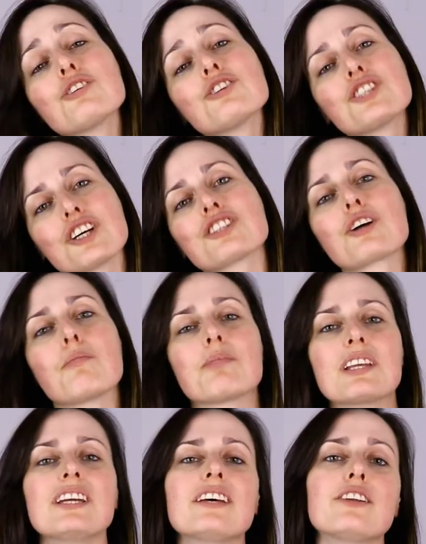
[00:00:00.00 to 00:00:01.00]
you just
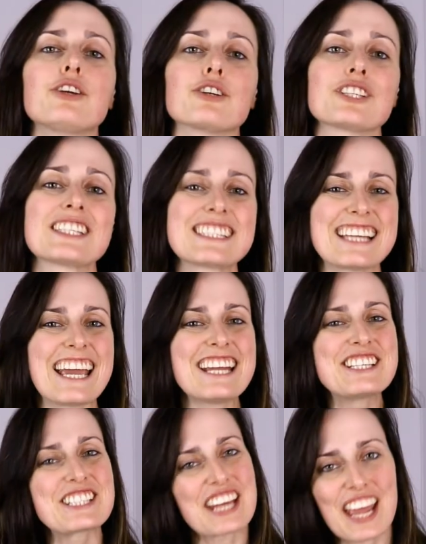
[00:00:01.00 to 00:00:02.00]
completed your stage